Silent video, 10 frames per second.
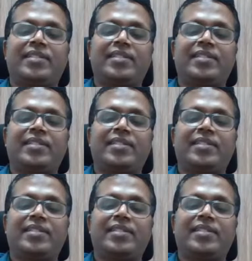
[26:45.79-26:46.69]
And
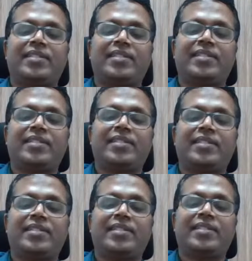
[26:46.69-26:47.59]

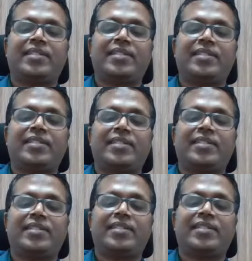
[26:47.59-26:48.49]
studies have
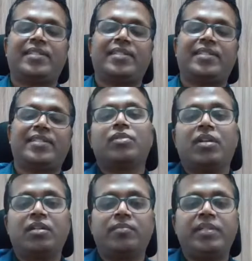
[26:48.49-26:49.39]
reported that there should
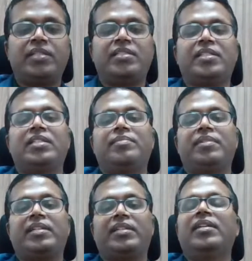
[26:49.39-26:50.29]
not be any
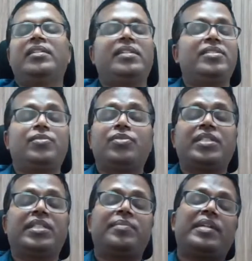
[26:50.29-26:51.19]
significant there is
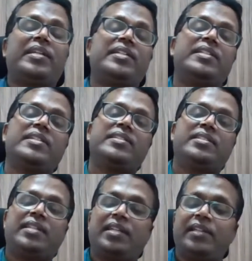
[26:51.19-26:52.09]
no significant
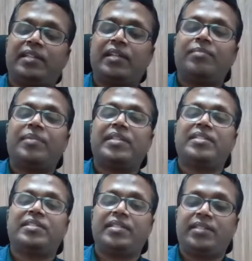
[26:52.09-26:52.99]
increase in the clinical
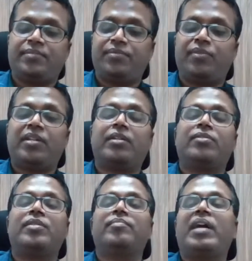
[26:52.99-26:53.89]
pregnancy rate if you are
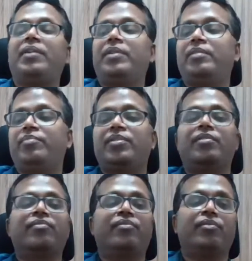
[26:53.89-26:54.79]
doing IUI beyond
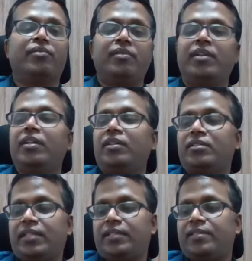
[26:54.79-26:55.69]
4
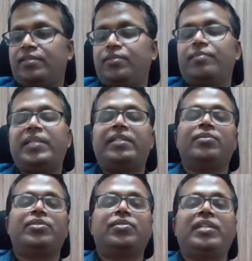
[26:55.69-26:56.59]
cycles. So better we
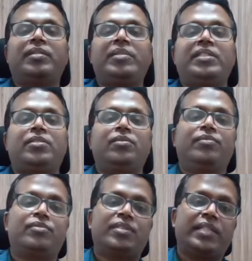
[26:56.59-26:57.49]
should limit it to 4
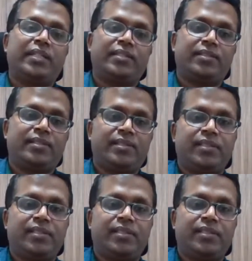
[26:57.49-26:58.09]
cycles.